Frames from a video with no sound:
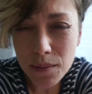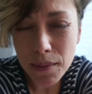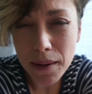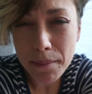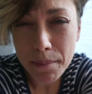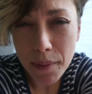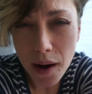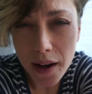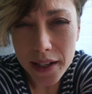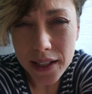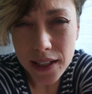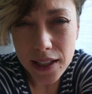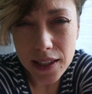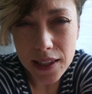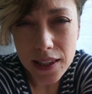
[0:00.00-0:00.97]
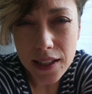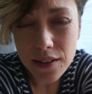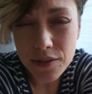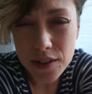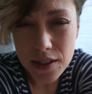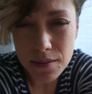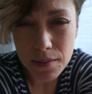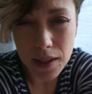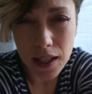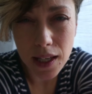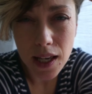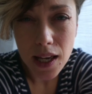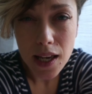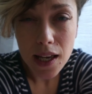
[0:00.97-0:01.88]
my body, it lived in me,